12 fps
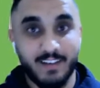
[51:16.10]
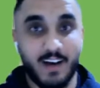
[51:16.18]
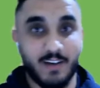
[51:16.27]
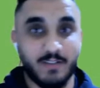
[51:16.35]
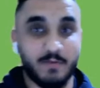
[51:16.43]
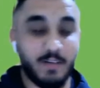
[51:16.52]

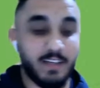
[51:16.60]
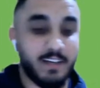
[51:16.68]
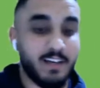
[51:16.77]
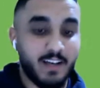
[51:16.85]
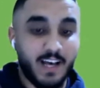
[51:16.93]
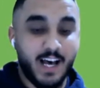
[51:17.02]
Oh, sweet.
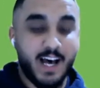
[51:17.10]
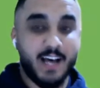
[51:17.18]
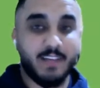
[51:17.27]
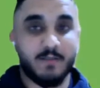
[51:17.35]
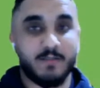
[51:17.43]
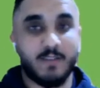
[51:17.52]

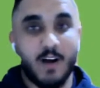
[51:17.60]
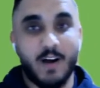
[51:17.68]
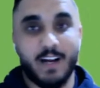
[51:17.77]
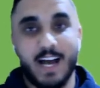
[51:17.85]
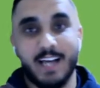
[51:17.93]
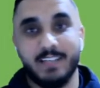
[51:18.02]

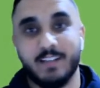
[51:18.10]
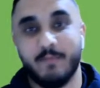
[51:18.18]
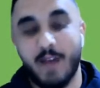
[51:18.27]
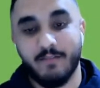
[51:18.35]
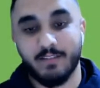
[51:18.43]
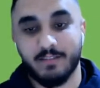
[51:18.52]
Sorry, guys. I'm
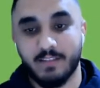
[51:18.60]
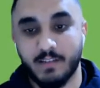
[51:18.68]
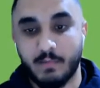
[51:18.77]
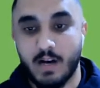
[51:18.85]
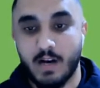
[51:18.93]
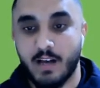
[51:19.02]
having
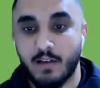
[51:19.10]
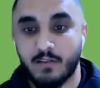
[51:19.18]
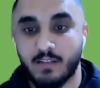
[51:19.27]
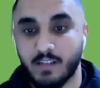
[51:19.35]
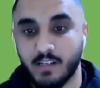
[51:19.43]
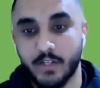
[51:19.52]
some
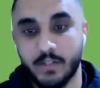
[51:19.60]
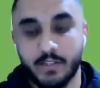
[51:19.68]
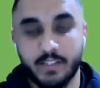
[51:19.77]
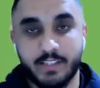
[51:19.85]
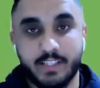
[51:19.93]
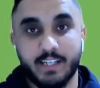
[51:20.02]

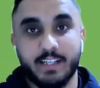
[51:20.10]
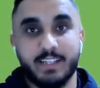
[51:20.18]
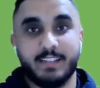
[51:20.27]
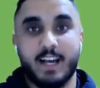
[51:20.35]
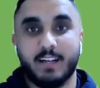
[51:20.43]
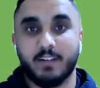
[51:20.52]

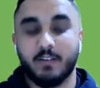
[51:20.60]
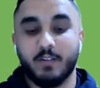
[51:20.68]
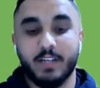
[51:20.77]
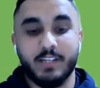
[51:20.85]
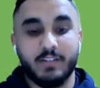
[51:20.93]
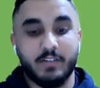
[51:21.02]
serious
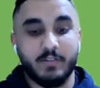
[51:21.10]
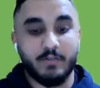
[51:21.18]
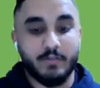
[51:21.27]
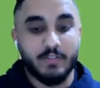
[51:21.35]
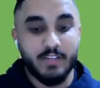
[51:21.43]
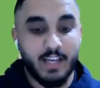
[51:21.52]
technical
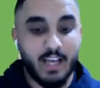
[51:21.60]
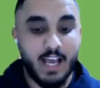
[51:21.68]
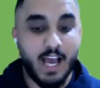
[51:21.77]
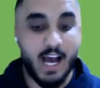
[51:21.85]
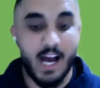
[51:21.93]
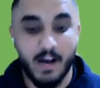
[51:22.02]
issues.
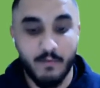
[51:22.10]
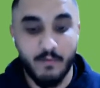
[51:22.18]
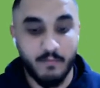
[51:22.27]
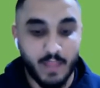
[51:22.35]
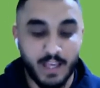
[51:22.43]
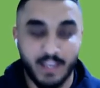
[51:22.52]

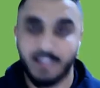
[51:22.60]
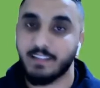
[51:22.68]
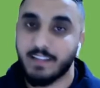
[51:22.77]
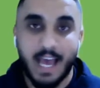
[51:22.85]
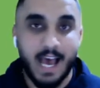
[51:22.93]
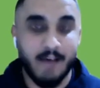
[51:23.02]
It
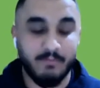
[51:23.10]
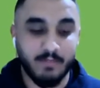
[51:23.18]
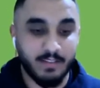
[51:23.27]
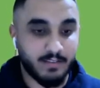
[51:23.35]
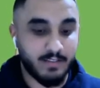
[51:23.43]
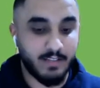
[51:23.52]

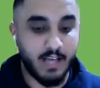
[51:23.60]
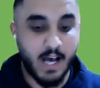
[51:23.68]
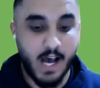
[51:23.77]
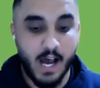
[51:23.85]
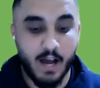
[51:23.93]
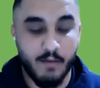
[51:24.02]
happens,
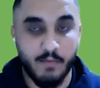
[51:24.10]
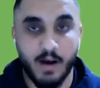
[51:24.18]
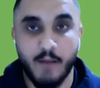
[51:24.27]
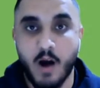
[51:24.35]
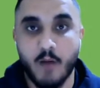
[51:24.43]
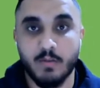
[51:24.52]
but I
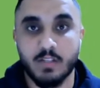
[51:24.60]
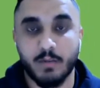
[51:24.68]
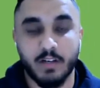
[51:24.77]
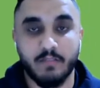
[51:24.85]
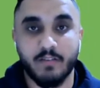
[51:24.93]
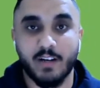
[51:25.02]
promise you I'm
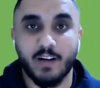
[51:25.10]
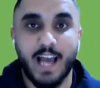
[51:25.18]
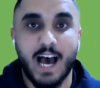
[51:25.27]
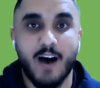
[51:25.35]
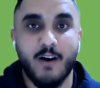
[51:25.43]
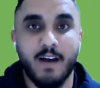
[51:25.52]
going to figure it
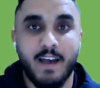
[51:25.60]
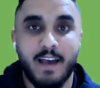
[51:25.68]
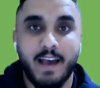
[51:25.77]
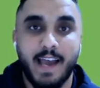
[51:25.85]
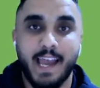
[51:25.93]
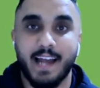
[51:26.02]
out
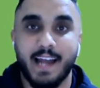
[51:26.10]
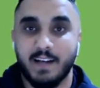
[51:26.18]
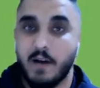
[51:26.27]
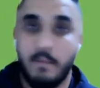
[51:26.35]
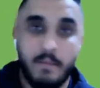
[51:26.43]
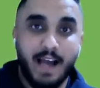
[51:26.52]
and
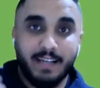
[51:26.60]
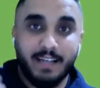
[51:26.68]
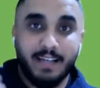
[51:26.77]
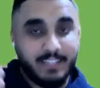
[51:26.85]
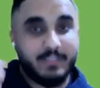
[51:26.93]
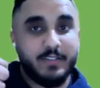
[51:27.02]
come back
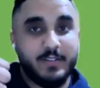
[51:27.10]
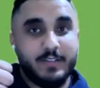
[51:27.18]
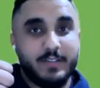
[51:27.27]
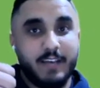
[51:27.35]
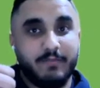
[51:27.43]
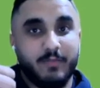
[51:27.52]
next
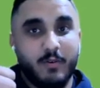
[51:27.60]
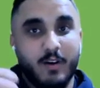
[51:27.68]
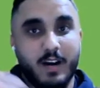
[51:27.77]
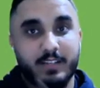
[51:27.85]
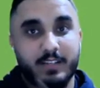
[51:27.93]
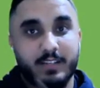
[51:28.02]
Tuesday
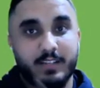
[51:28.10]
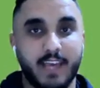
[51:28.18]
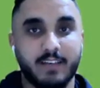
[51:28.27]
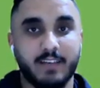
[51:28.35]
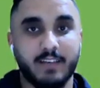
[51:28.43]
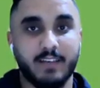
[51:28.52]
for us
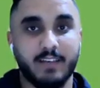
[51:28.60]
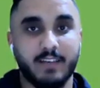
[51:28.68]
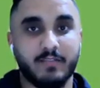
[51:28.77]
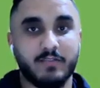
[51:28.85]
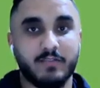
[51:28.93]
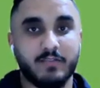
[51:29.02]
with
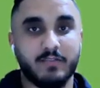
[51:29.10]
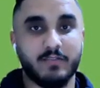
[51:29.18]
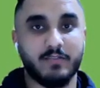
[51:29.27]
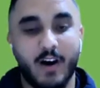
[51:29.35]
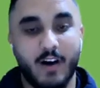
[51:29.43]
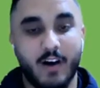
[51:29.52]
a
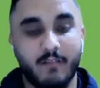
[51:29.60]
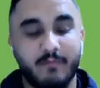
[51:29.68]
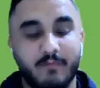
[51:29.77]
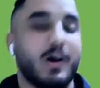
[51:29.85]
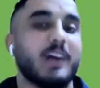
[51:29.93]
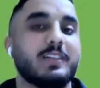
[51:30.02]
video,
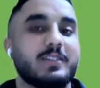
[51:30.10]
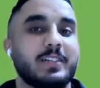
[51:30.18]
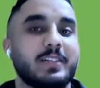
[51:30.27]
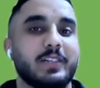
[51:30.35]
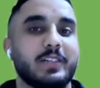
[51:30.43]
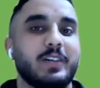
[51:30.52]
a
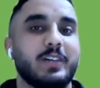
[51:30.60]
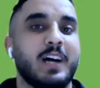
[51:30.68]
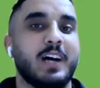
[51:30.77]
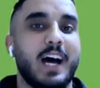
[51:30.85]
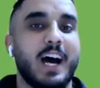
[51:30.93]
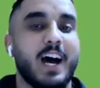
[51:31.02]
part
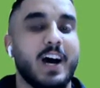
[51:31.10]
2,